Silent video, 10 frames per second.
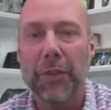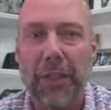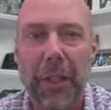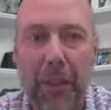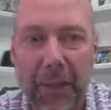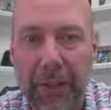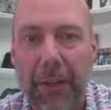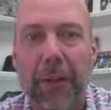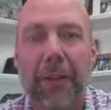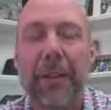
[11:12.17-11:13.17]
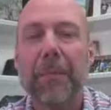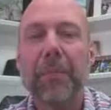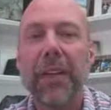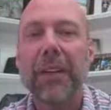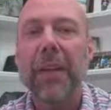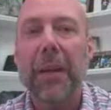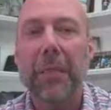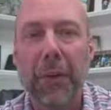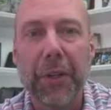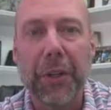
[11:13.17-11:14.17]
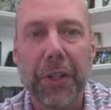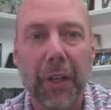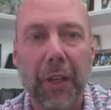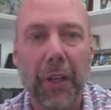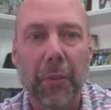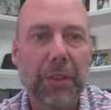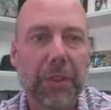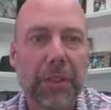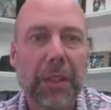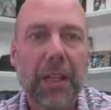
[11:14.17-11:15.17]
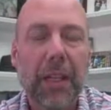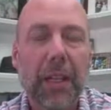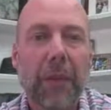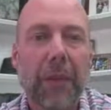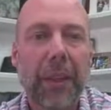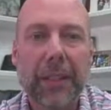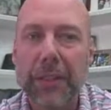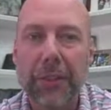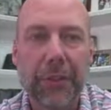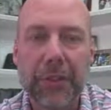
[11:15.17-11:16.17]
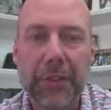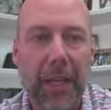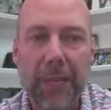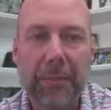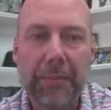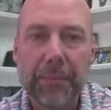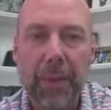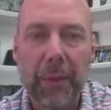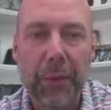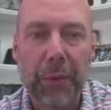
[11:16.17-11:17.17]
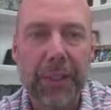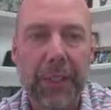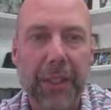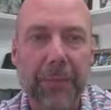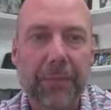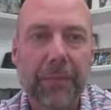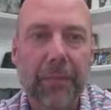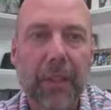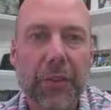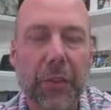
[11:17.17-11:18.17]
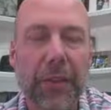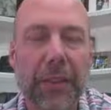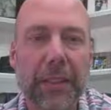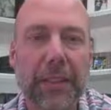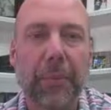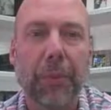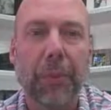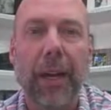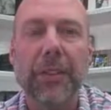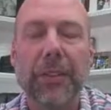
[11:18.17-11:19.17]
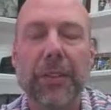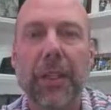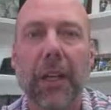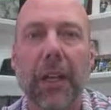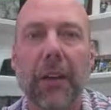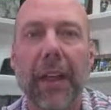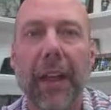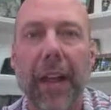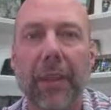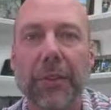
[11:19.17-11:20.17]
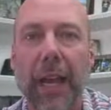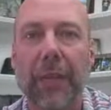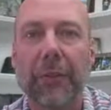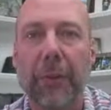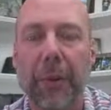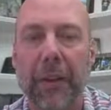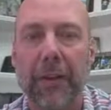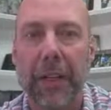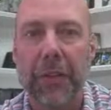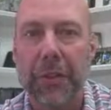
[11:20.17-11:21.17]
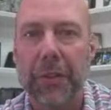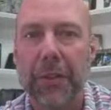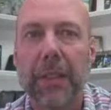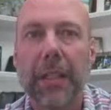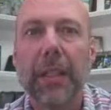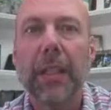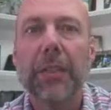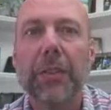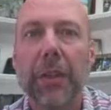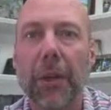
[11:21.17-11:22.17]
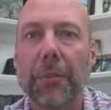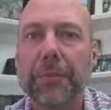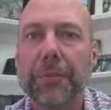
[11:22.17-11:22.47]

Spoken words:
to a company called Neighborhood Loans, but they still do the same thing we're doing here. So this is the price of the house after renovation. So